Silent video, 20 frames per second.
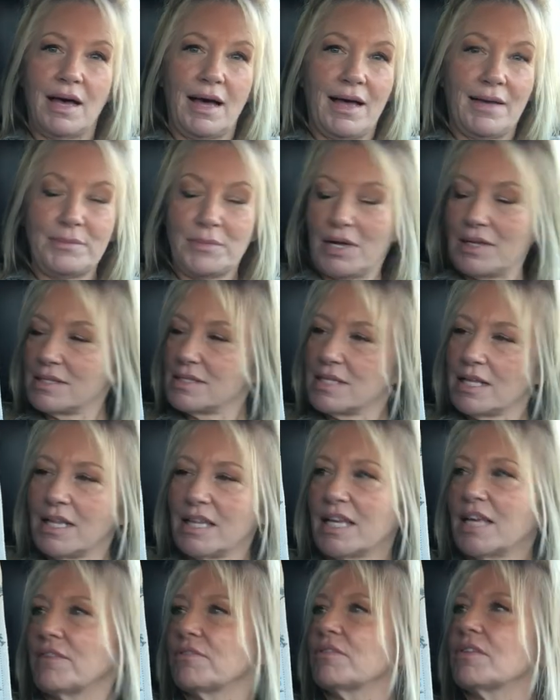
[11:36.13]
I'm not
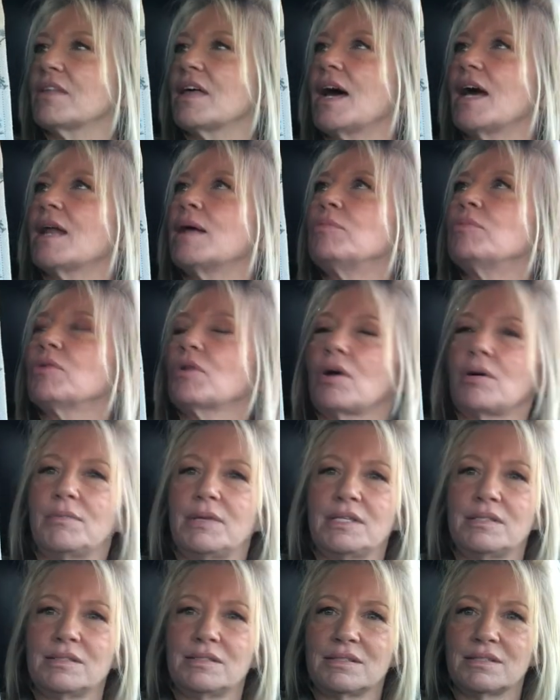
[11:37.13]
selling it for that, I
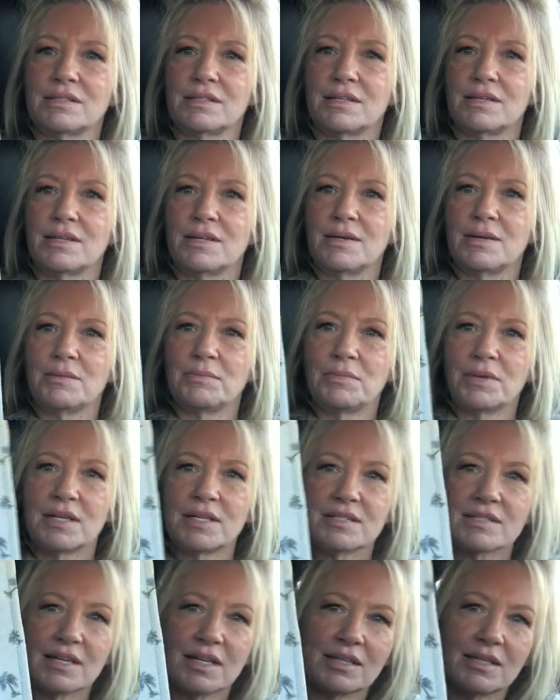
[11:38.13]
promise. But
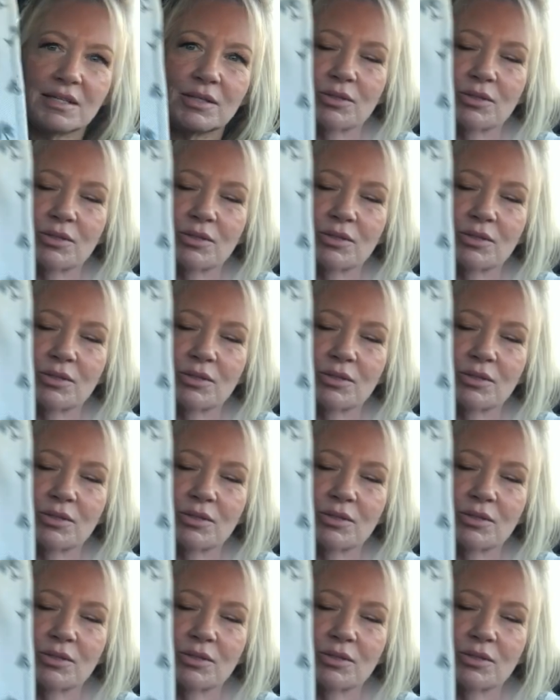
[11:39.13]
it's got the